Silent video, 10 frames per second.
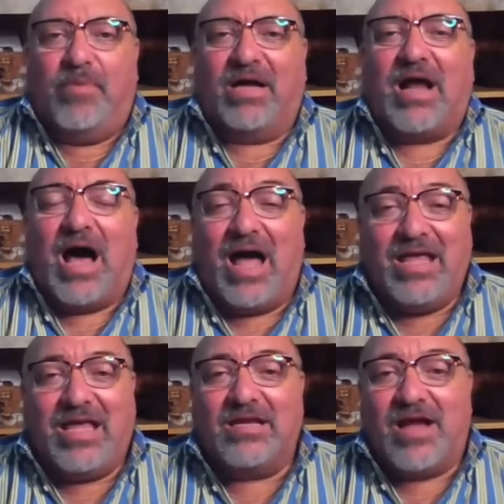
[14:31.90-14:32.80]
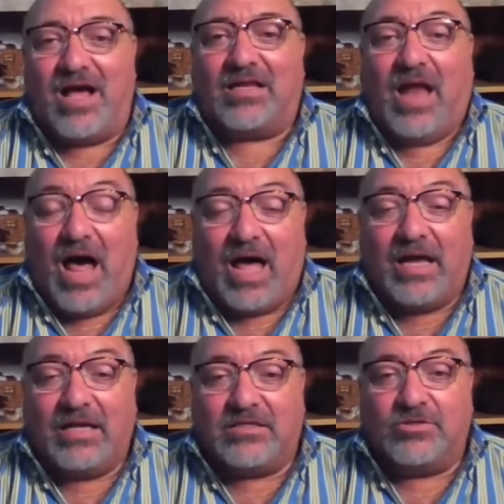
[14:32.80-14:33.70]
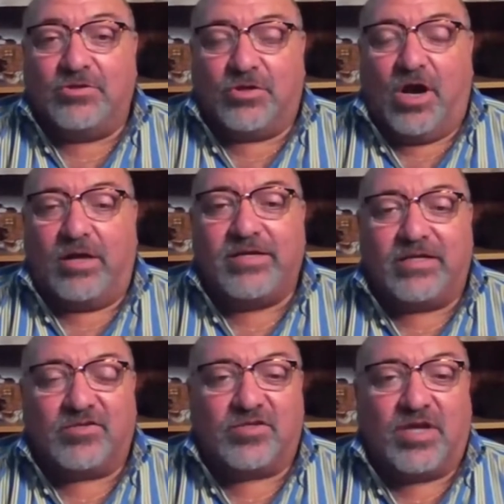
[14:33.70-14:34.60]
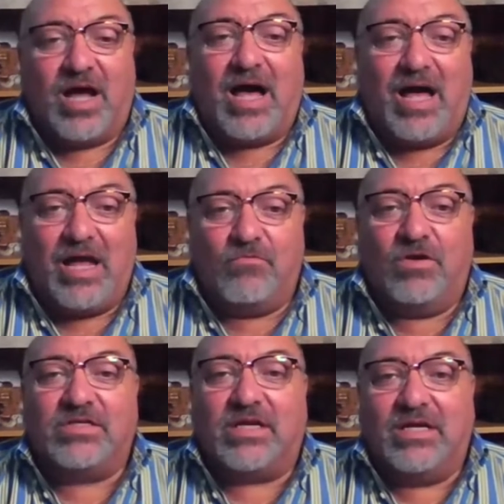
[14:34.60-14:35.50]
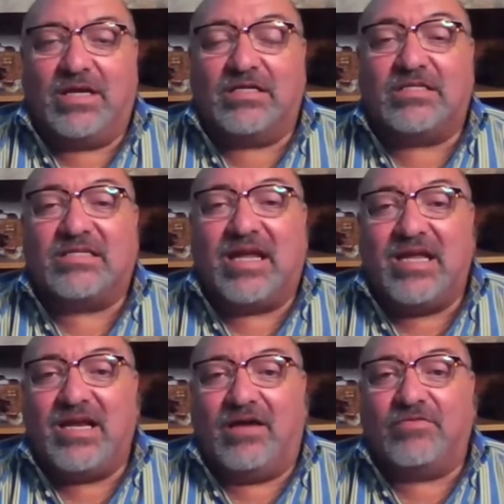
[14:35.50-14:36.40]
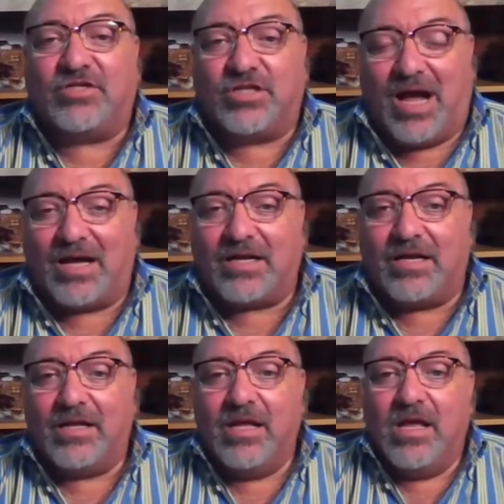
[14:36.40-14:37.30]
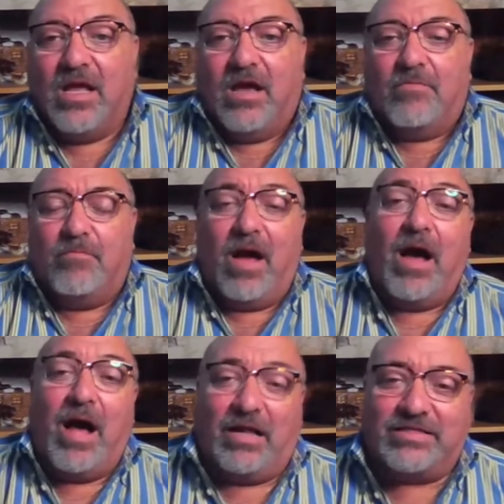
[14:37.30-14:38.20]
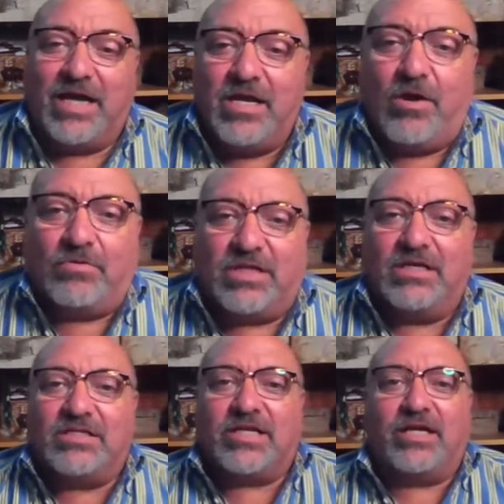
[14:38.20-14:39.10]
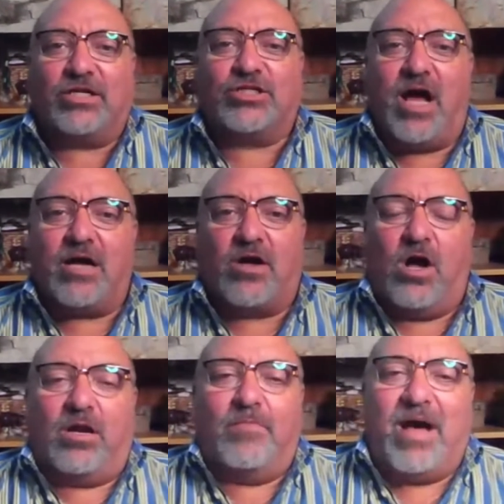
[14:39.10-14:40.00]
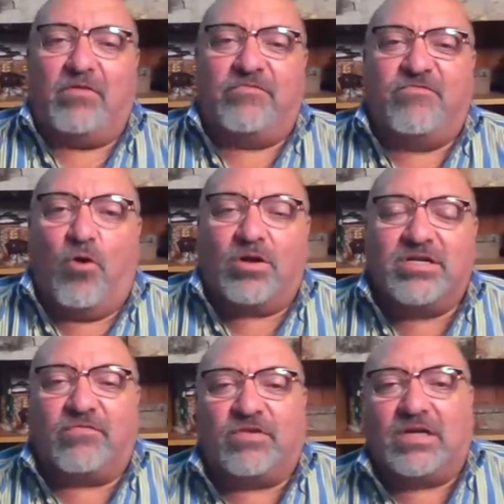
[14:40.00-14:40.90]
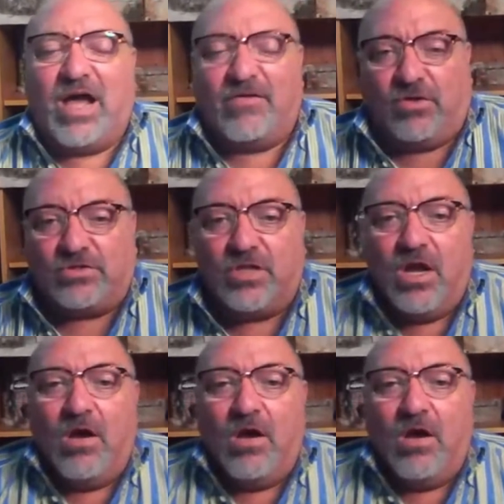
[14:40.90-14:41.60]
But I cannot lie to your audience. I was in a state of shock. I'll tell you, I was in a state of shock on about 4 different levels.